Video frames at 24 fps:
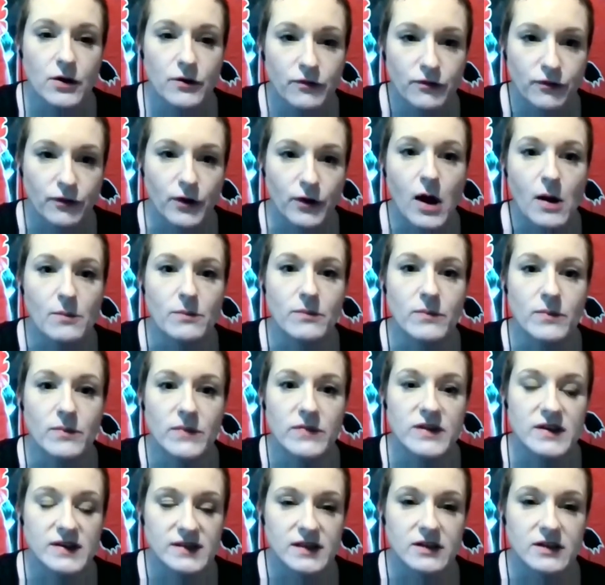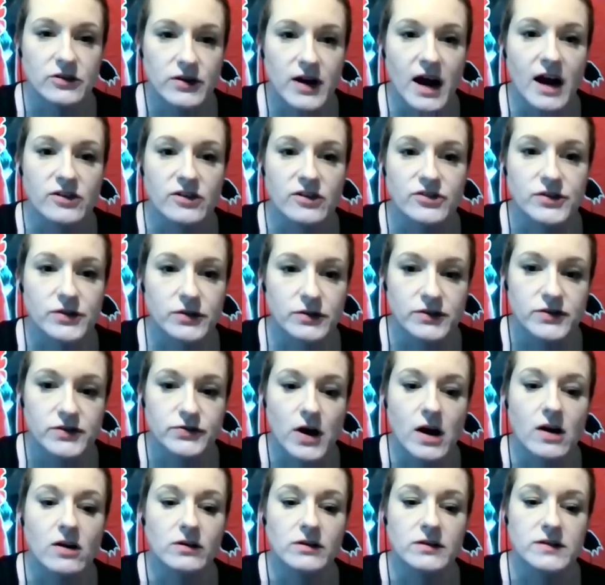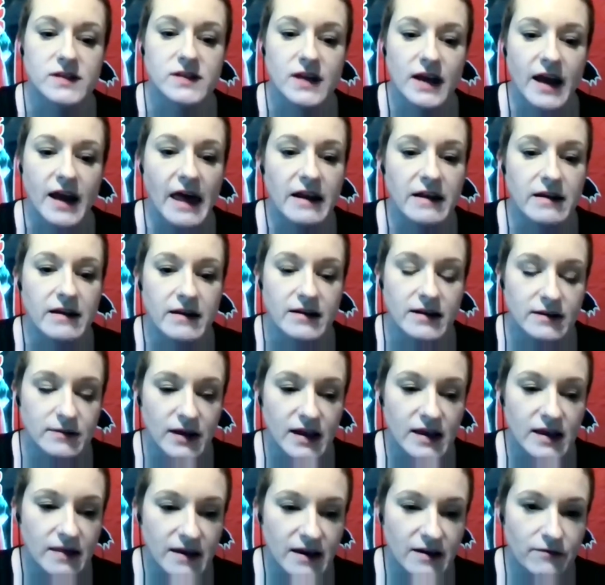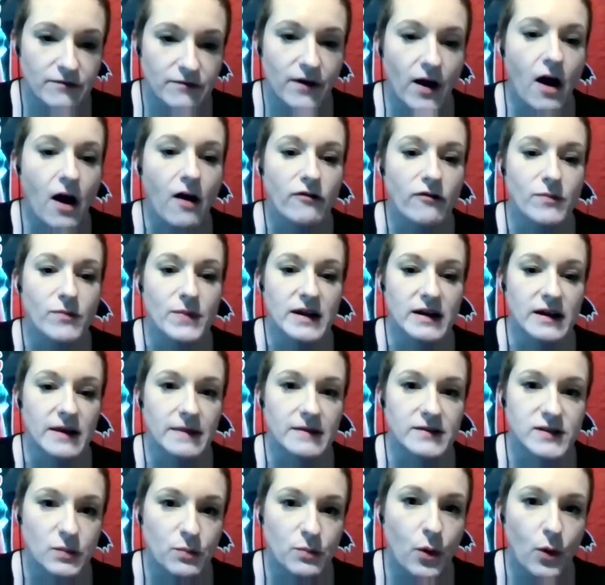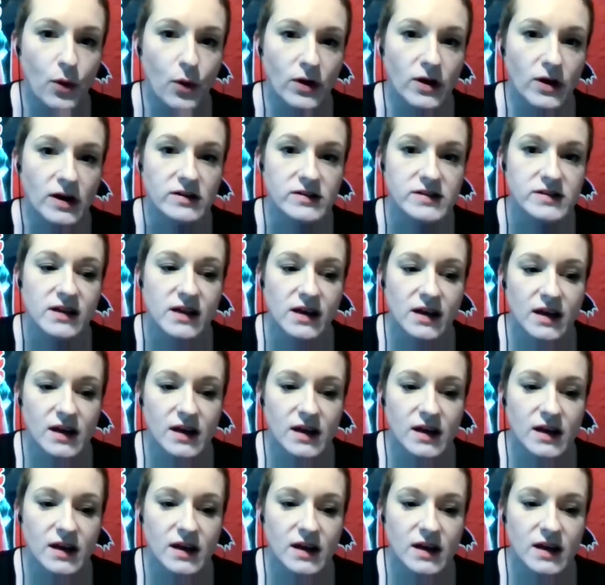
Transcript: from these international struggles and the involvement and the support